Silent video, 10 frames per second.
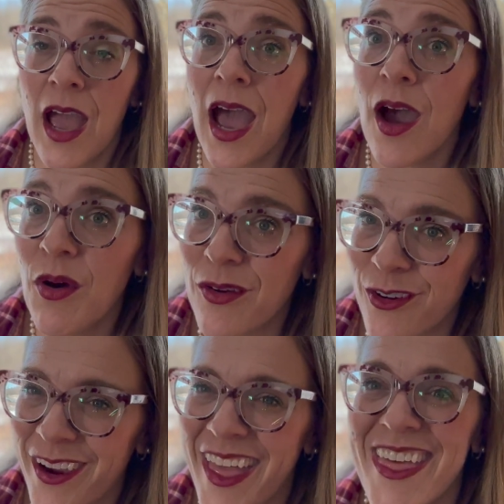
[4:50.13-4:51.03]

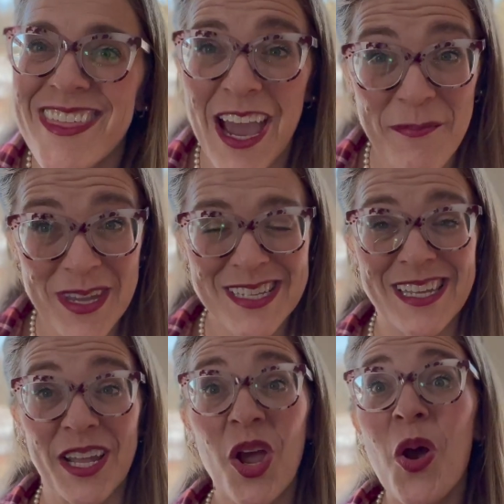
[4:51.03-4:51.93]
However, that being
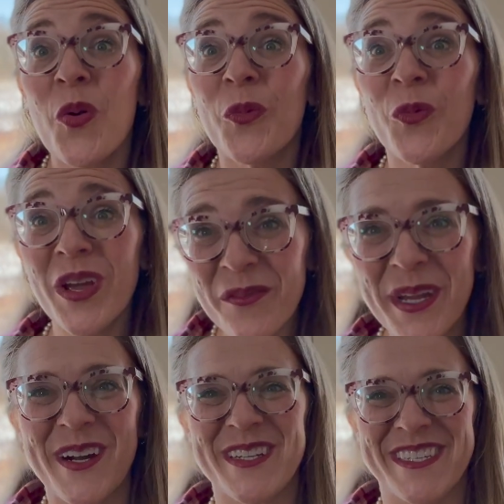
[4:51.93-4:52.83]
said, when
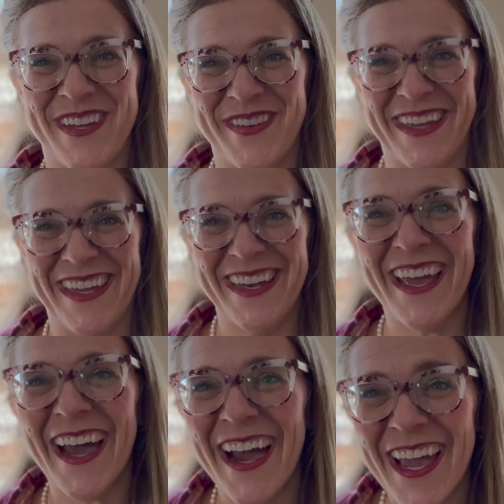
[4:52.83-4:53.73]
we are snowed in,
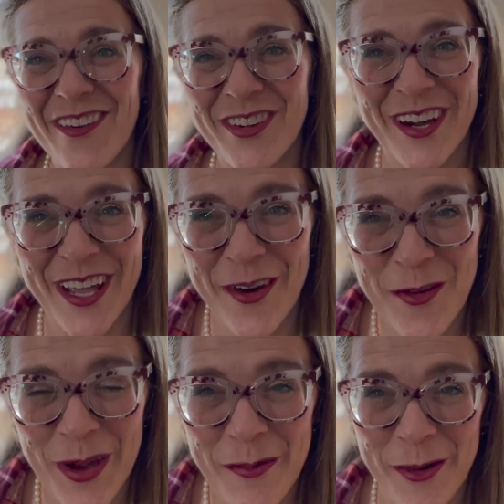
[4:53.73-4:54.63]
I have gone out
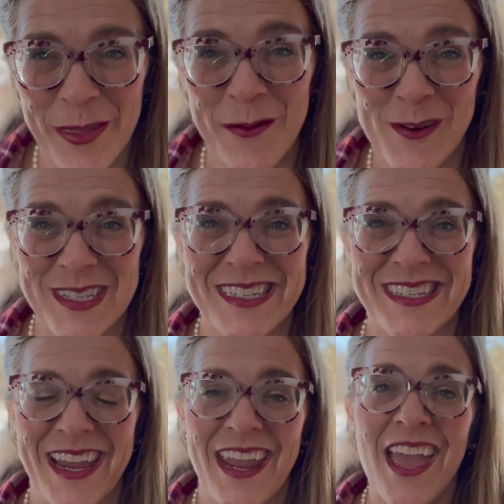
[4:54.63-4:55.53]
way more than once a
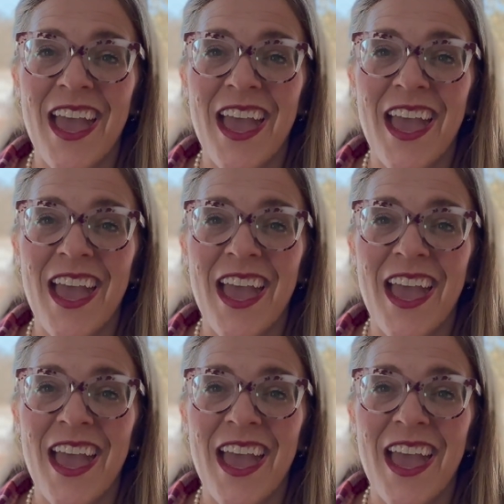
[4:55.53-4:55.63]
day.